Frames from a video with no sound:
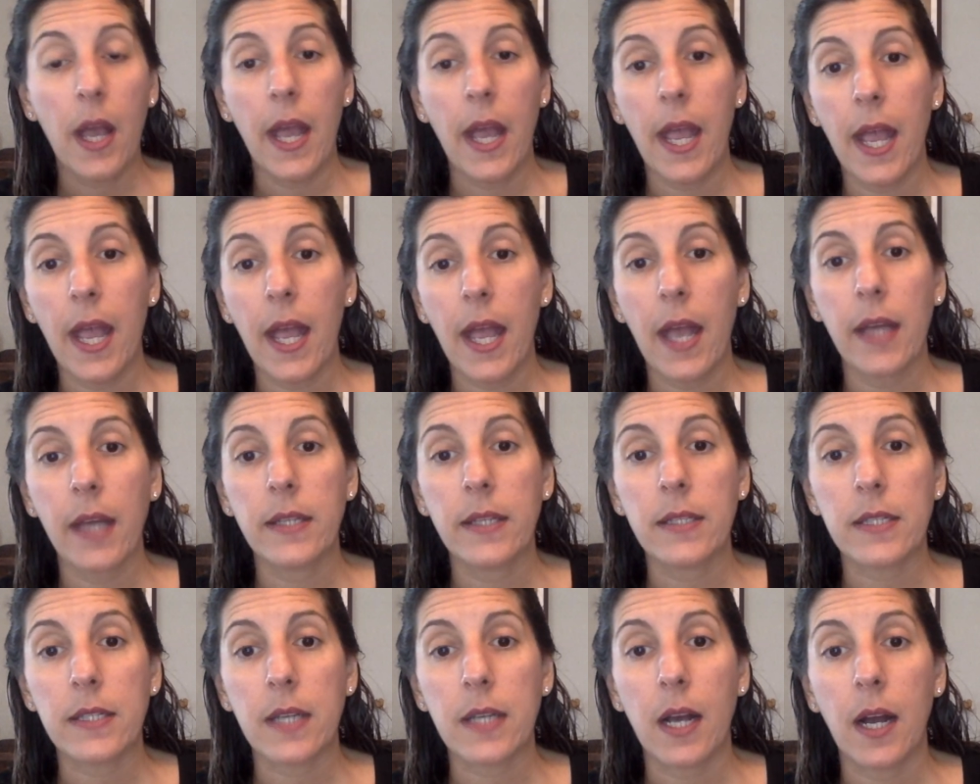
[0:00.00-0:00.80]

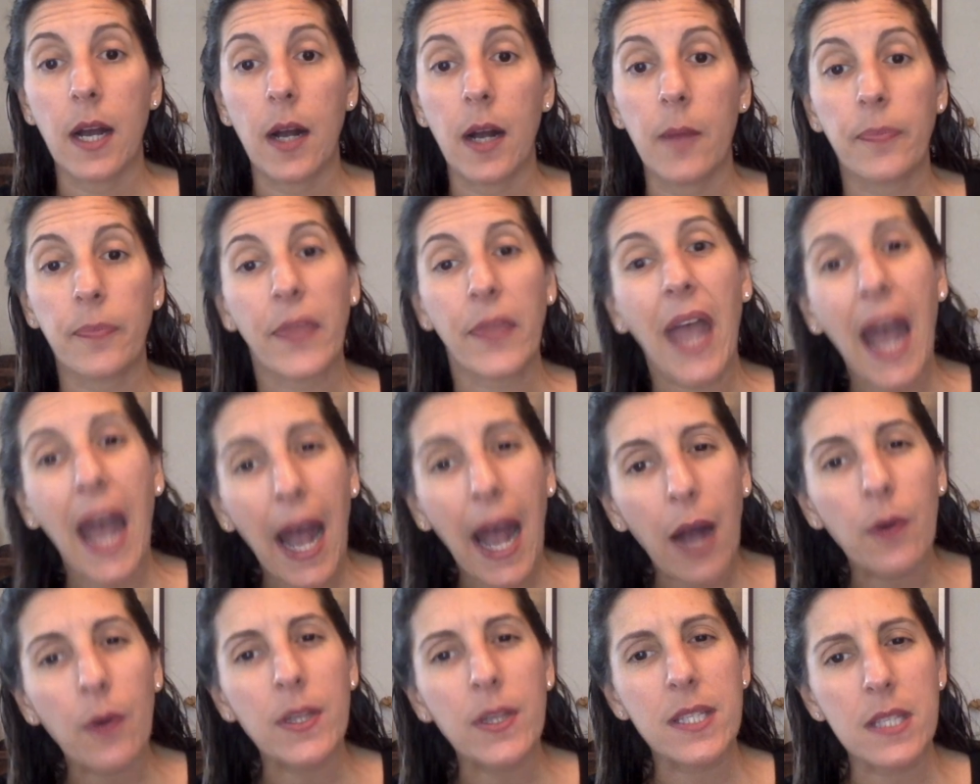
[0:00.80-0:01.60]
and um,
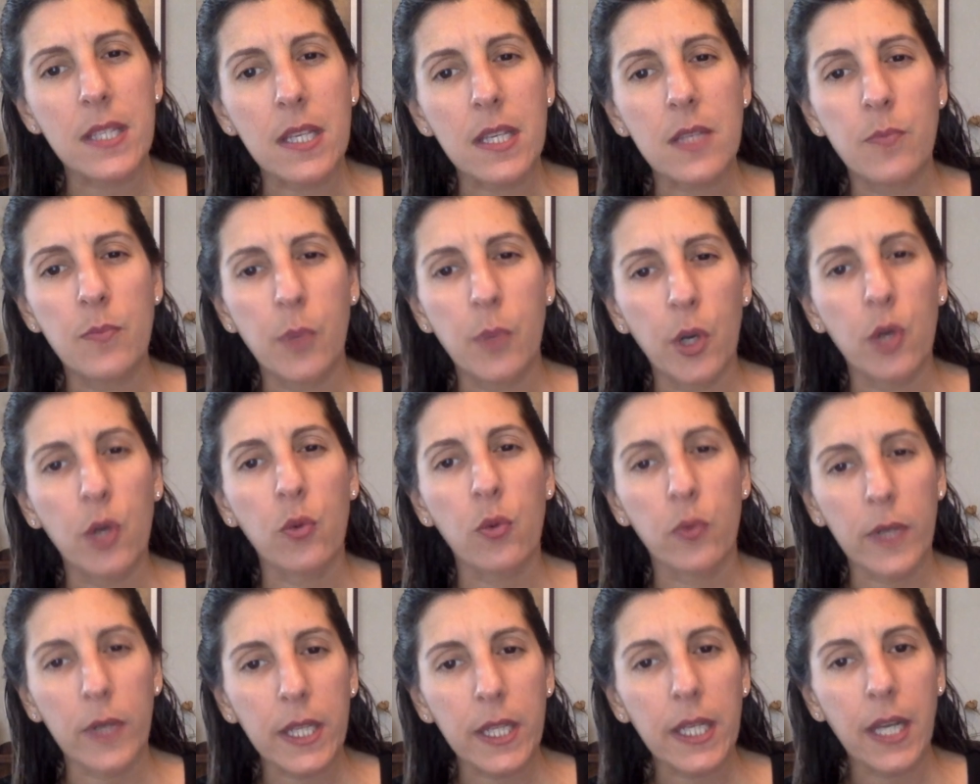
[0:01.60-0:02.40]
how is this book
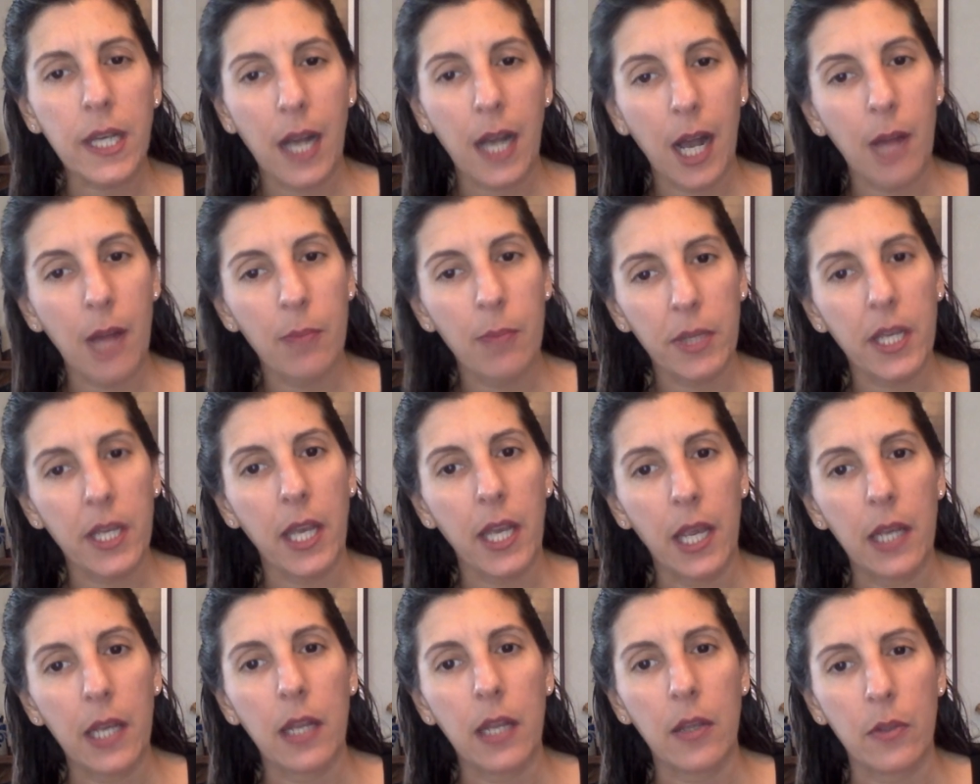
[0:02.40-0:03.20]
really
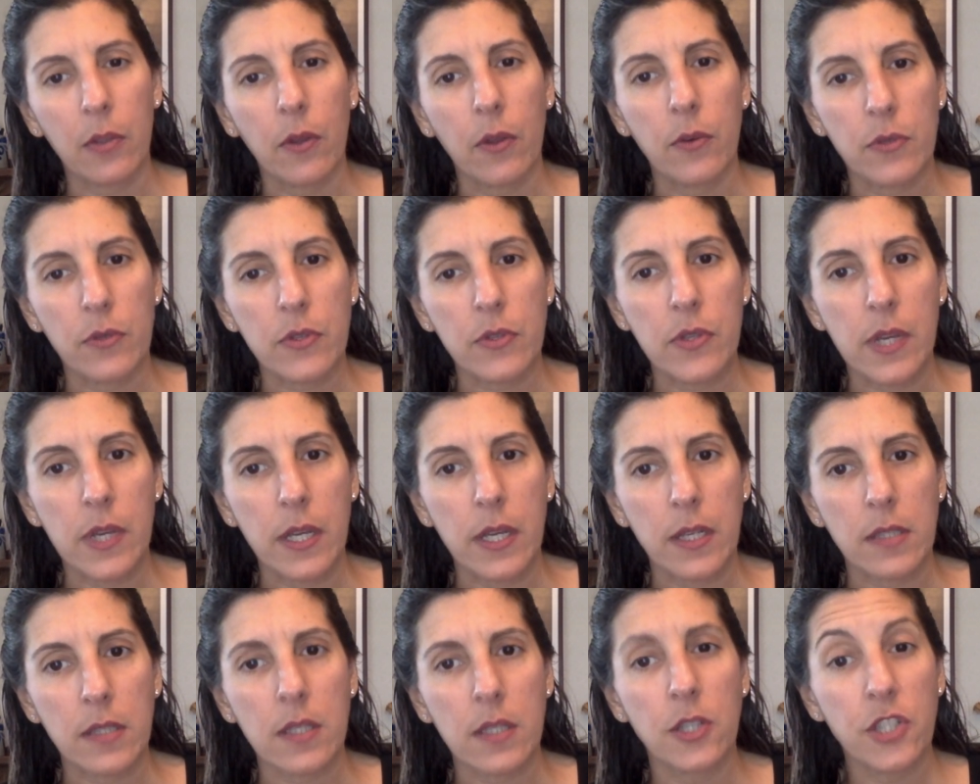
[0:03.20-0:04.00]
complicating those
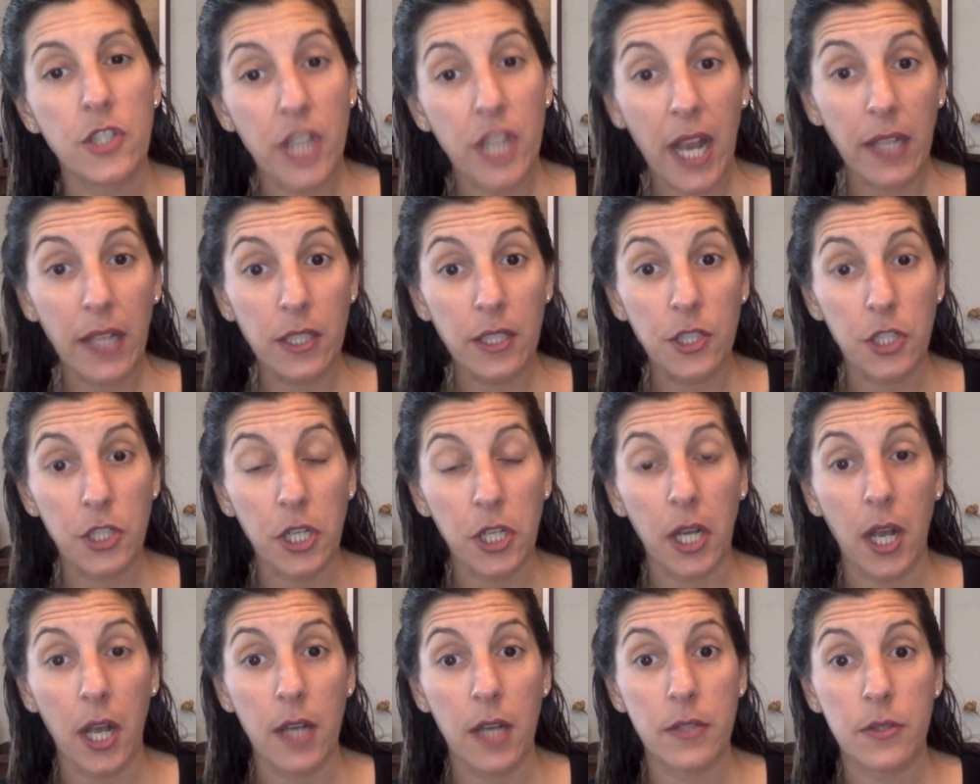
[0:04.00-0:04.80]
things and
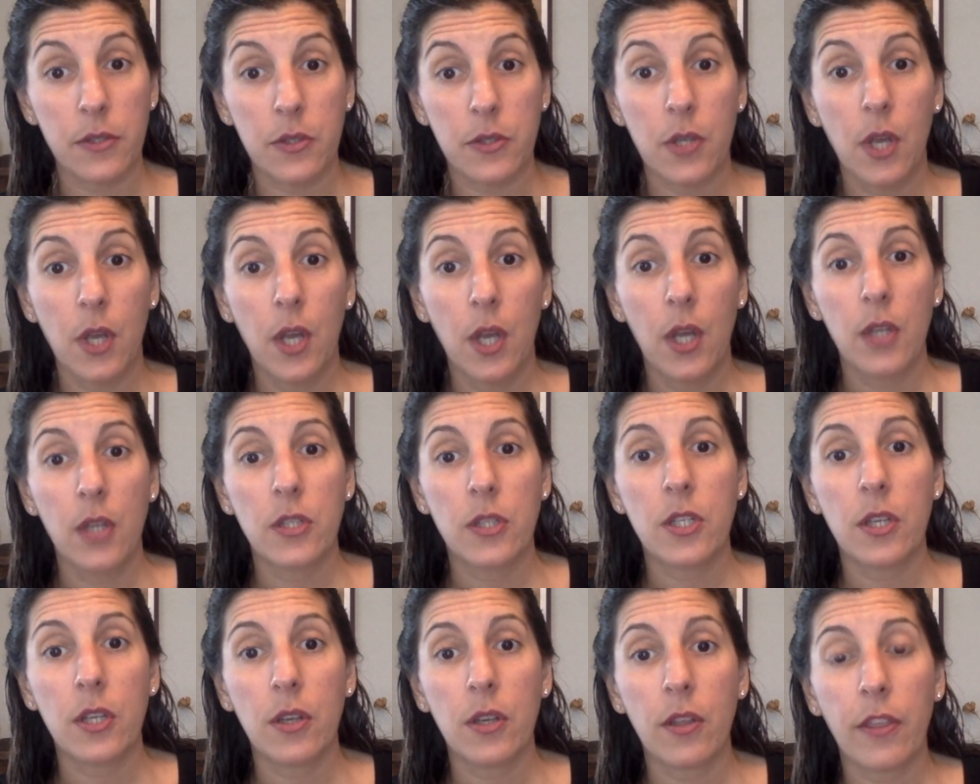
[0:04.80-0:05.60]
challenging us
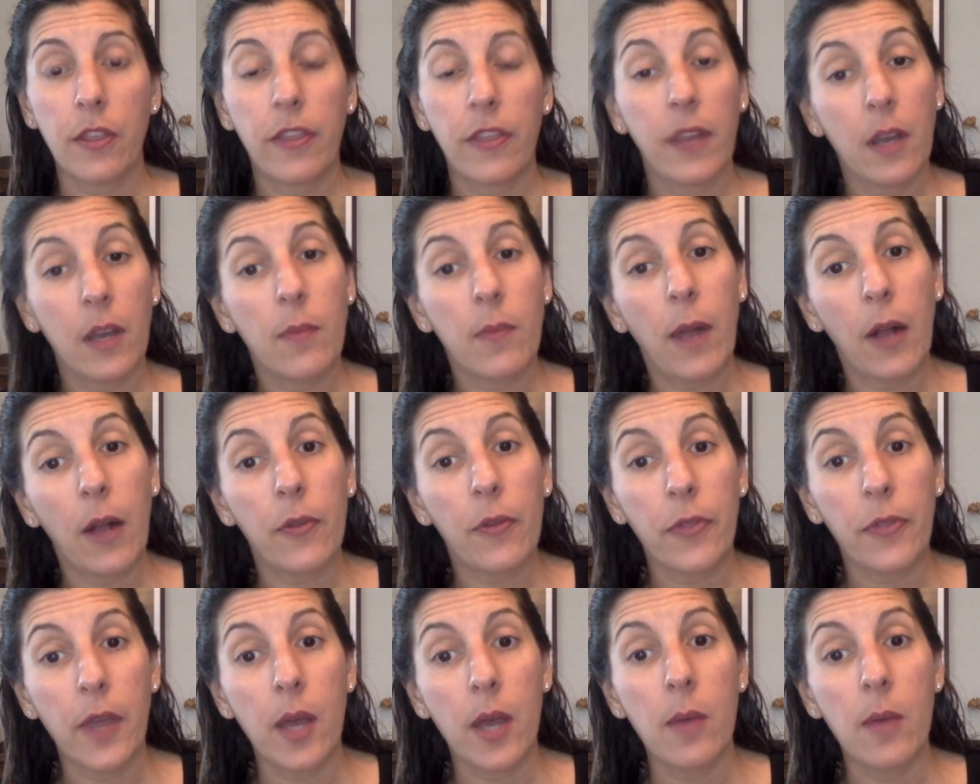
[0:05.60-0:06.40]
to think
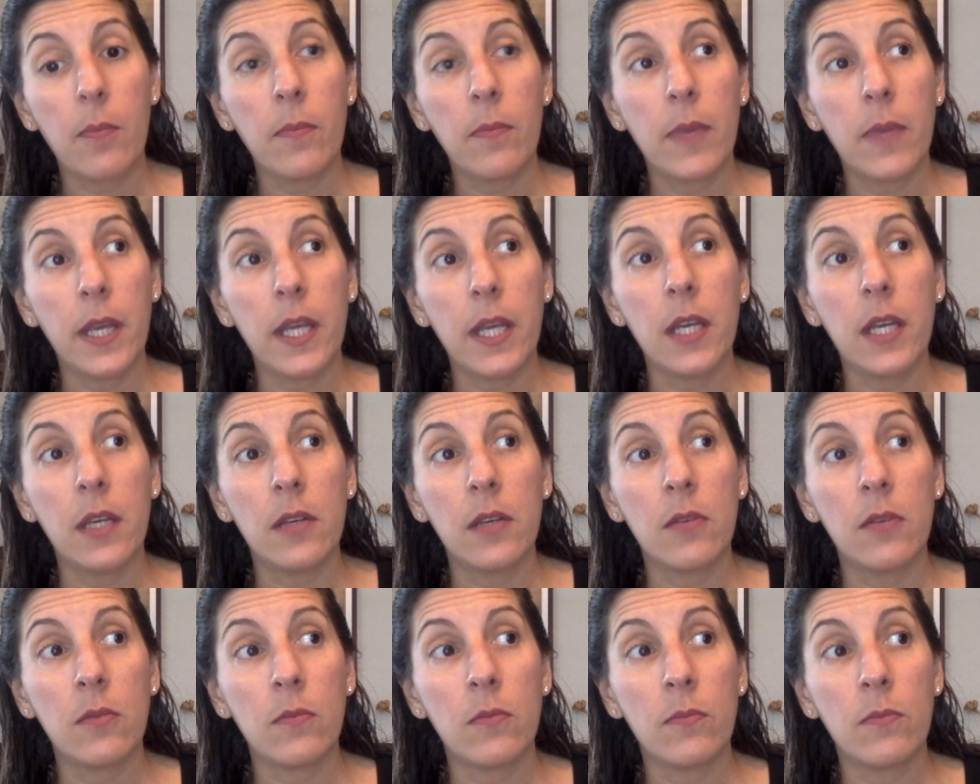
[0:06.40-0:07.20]
about them
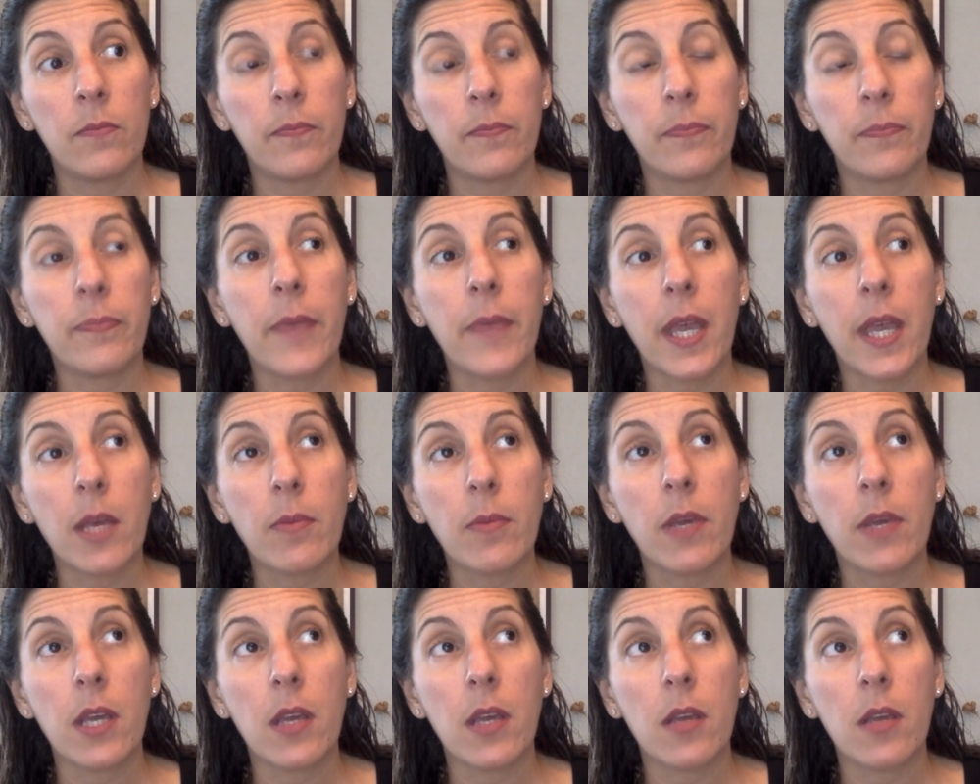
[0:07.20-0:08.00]
in
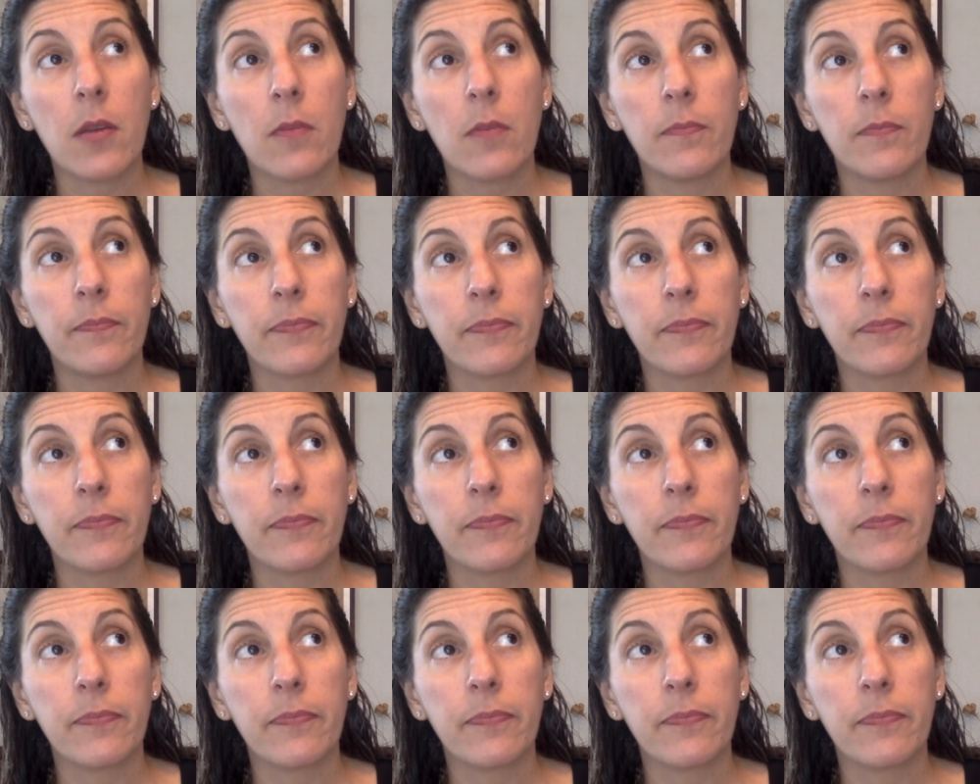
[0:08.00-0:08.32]
maybe